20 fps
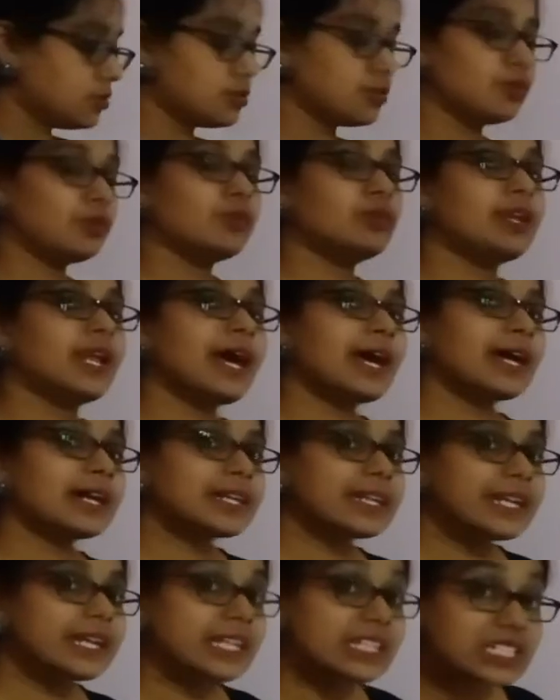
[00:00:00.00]
So
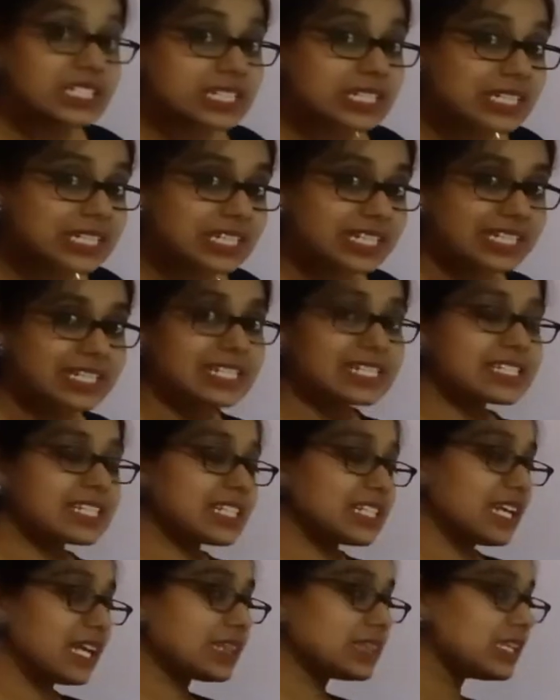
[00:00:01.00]
lactation is
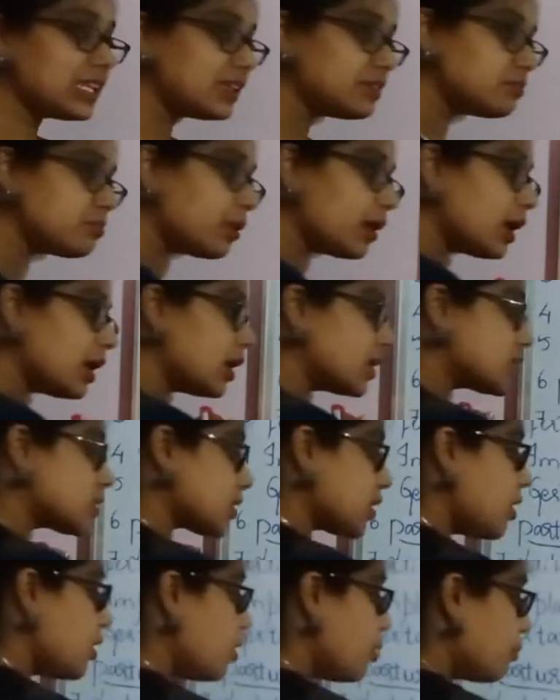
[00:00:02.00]
nothing
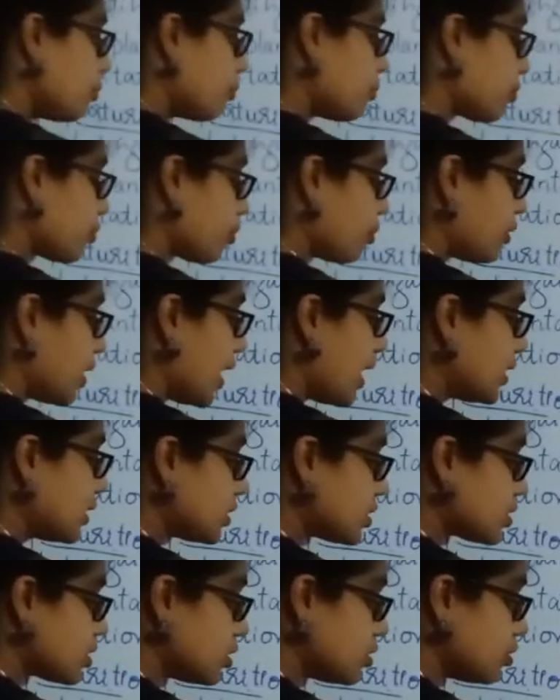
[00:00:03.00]
but
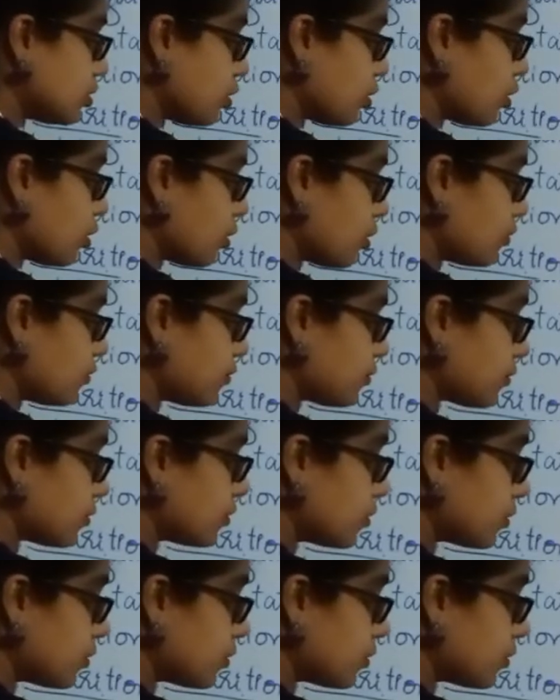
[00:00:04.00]
production of